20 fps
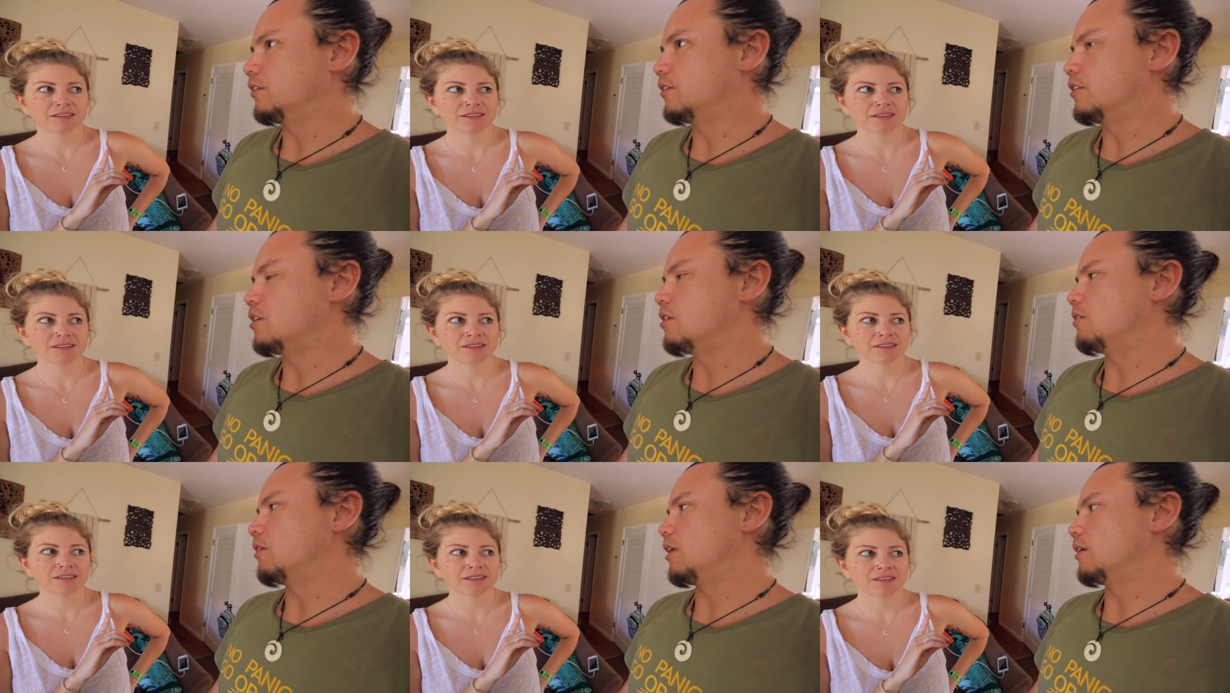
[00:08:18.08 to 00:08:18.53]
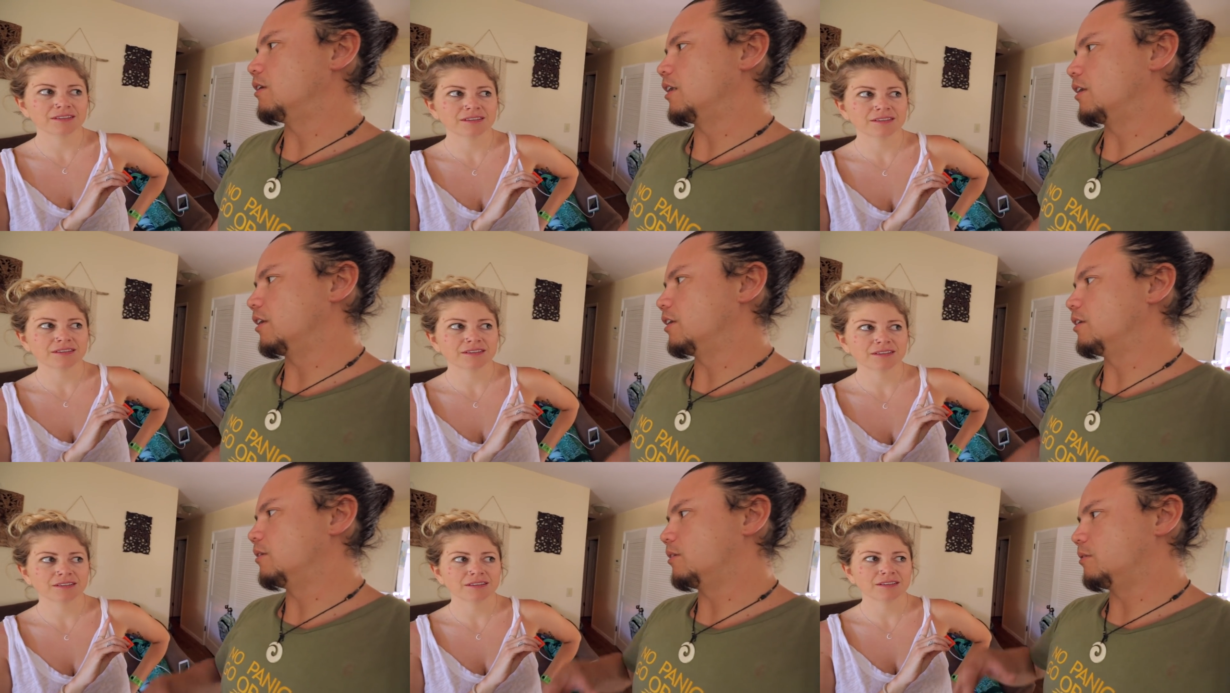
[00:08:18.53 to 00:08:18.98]
Speaker 1: No,
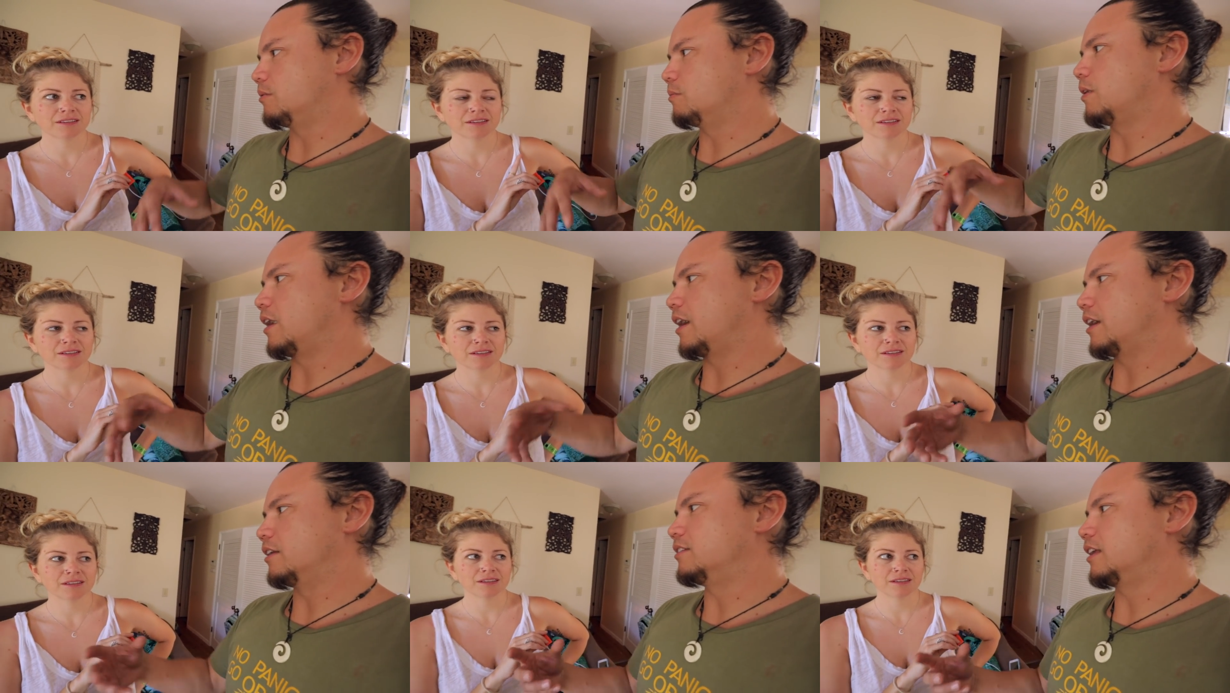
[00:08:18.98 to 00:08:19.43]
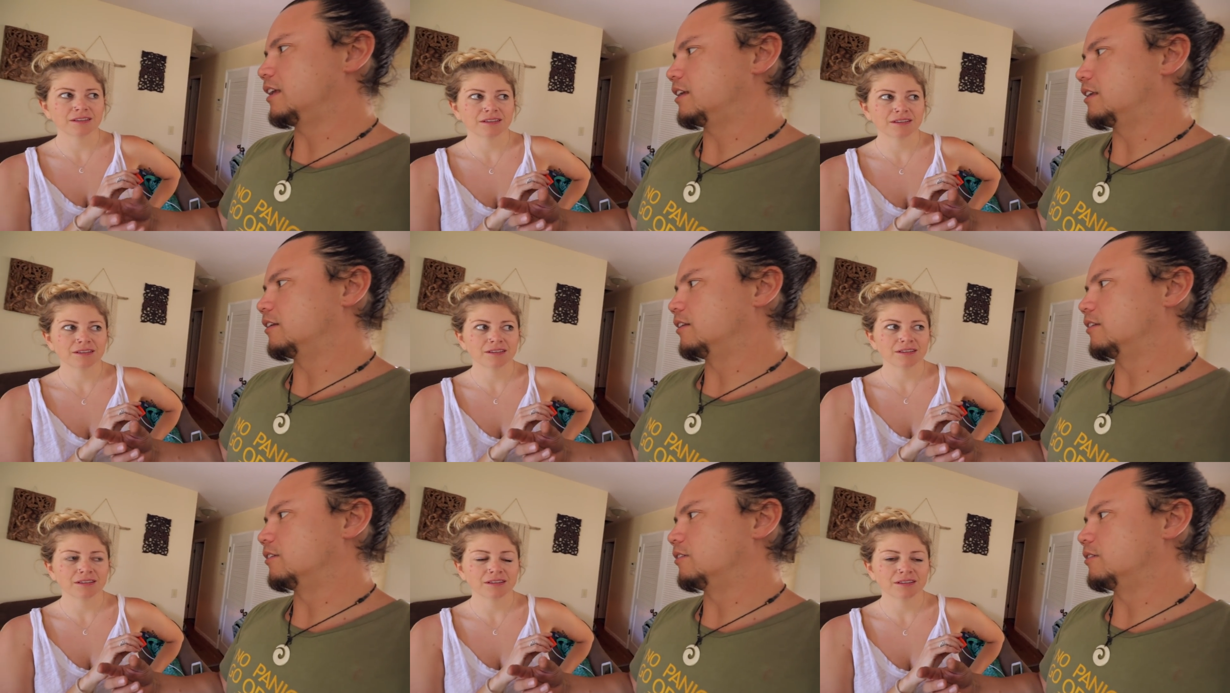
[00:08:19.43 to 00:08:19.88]
I, I had
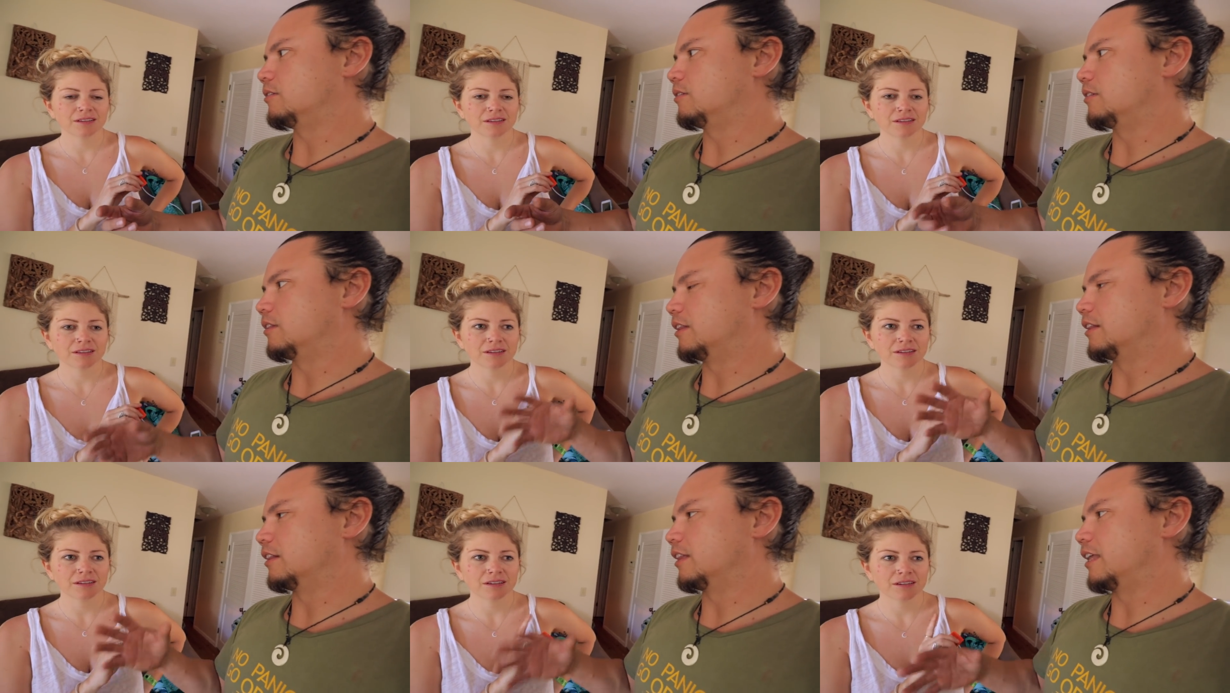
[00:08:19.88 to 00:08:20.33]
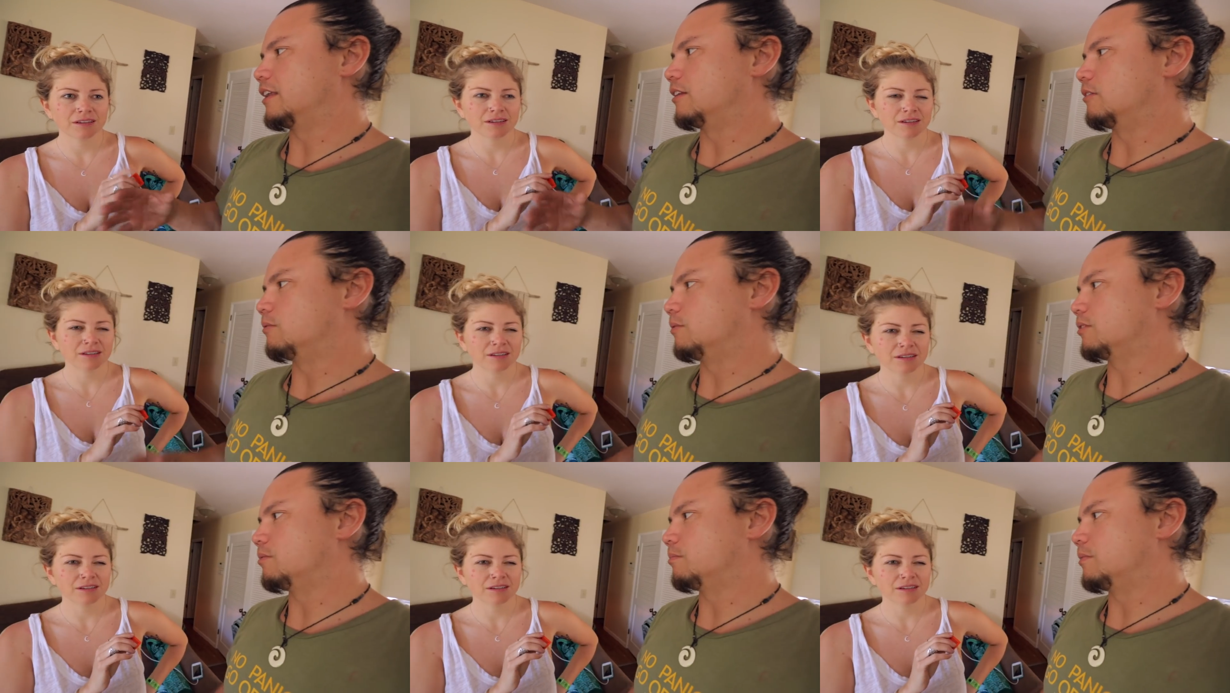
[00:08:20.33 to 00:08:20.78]
taken it and laid
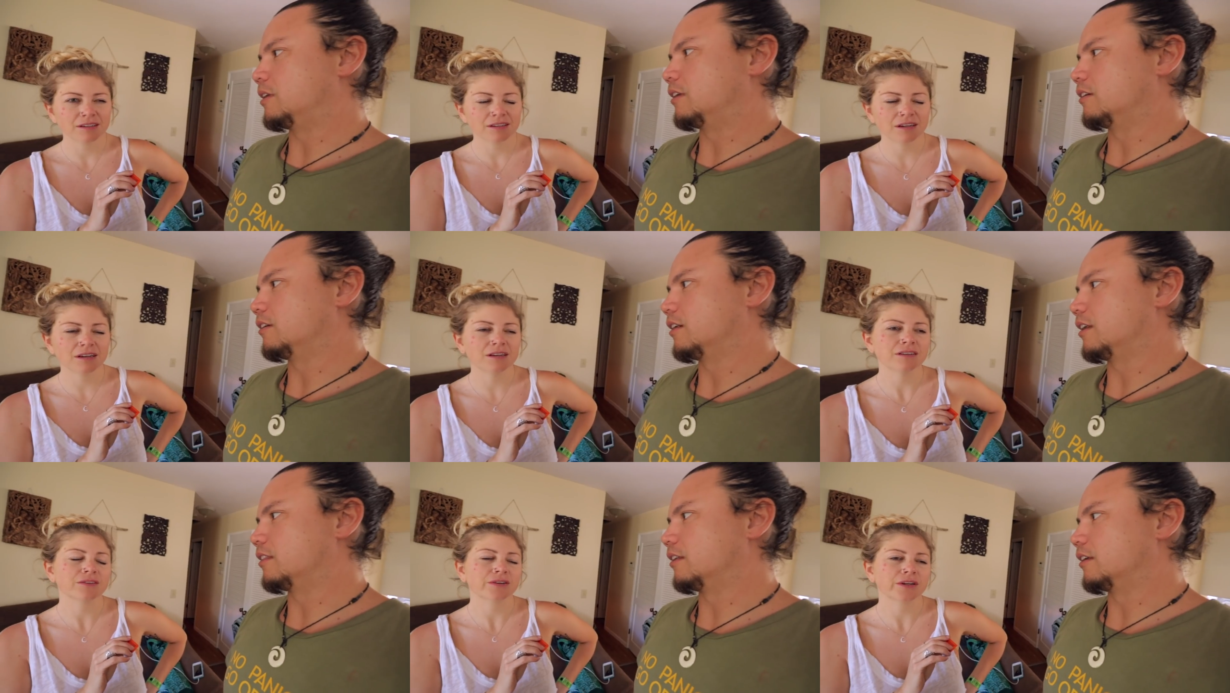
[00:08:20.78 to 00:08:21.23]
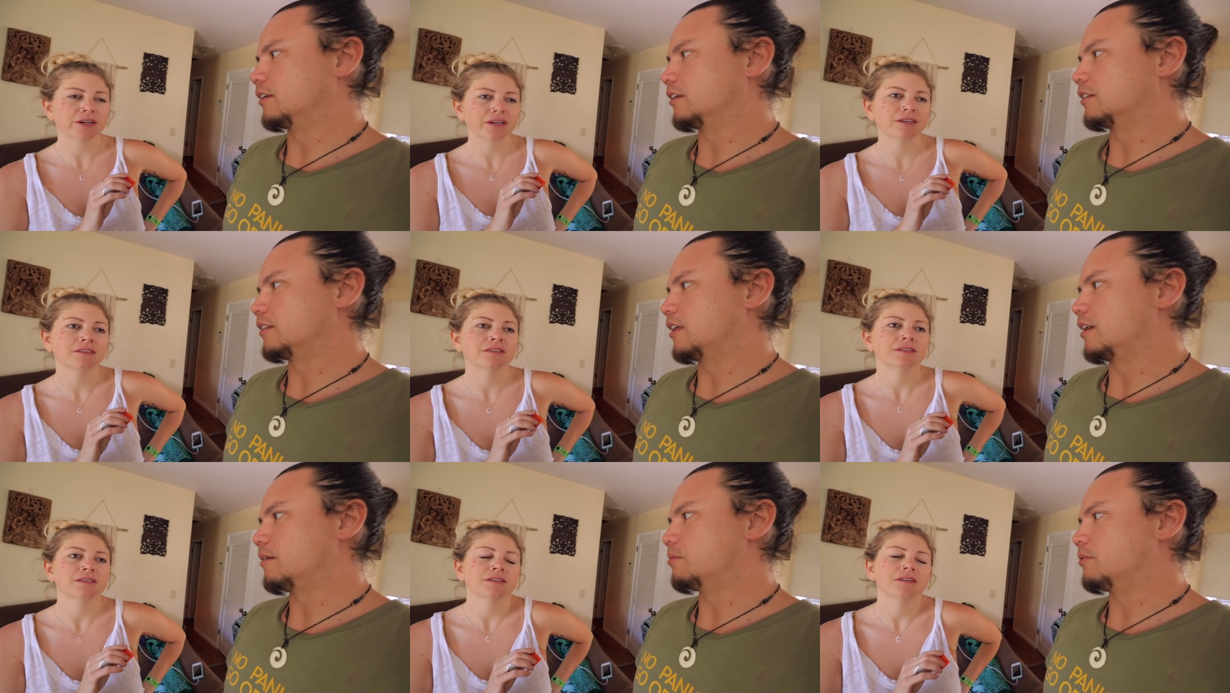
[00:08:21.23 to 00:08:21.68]
it with me. Okay. I think
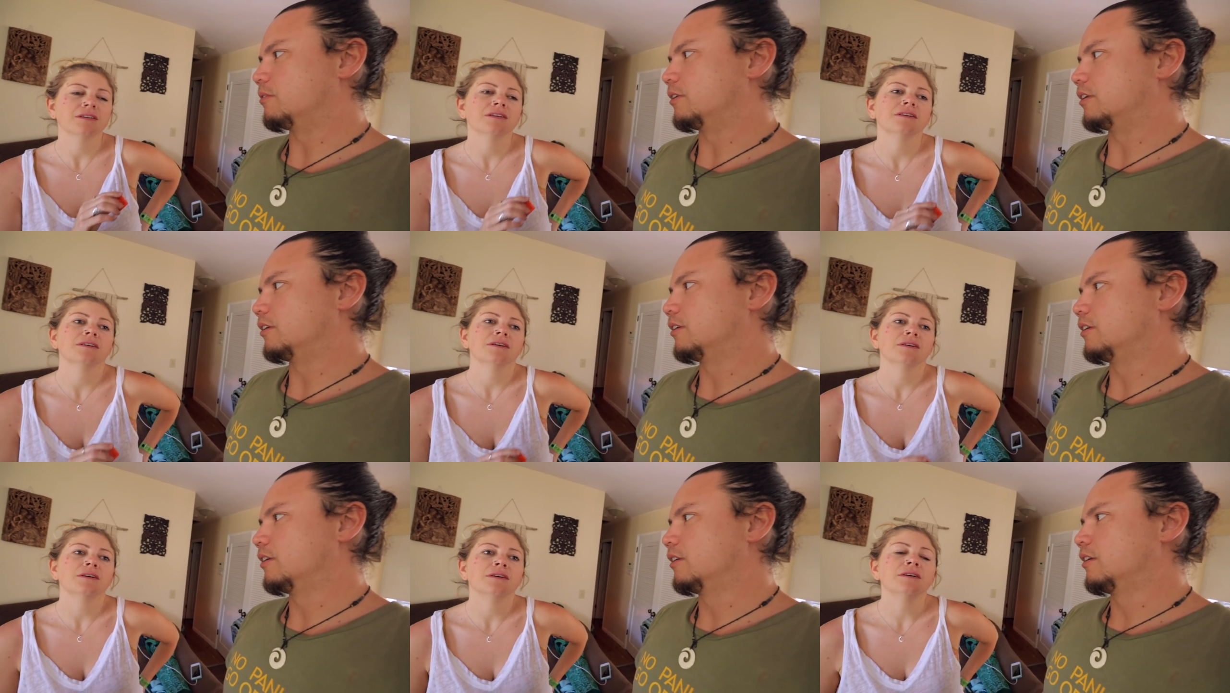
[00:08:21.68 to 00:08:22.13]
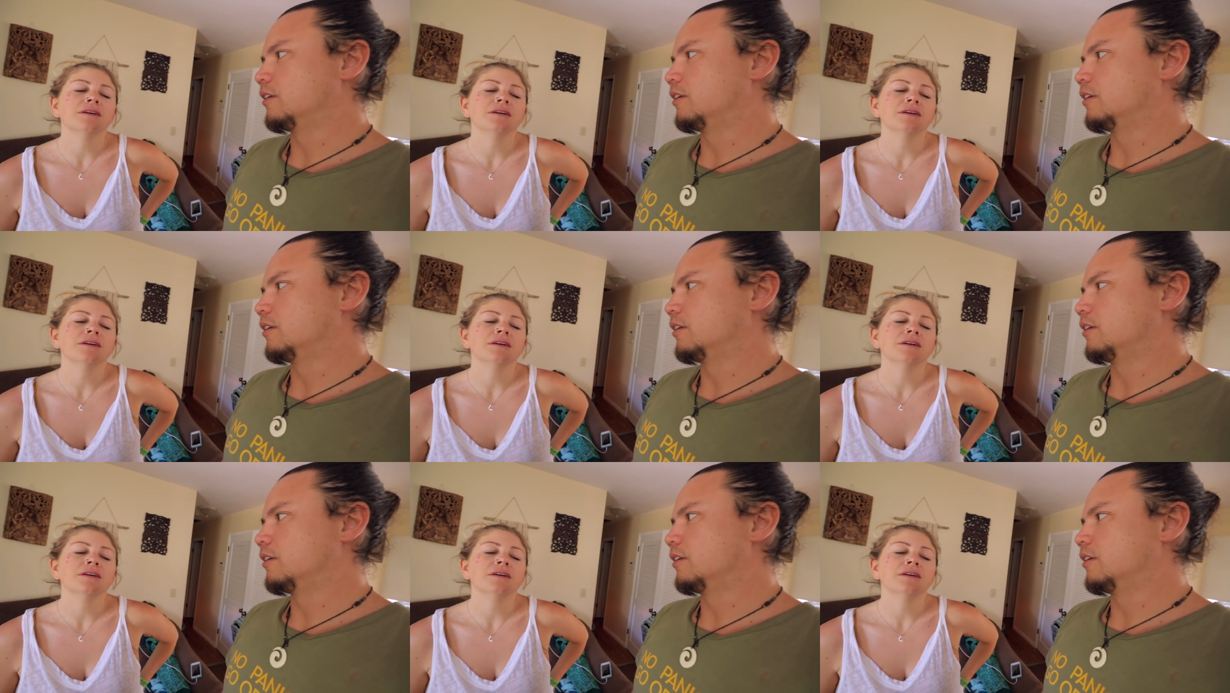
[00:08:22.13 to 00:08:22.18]
at that point.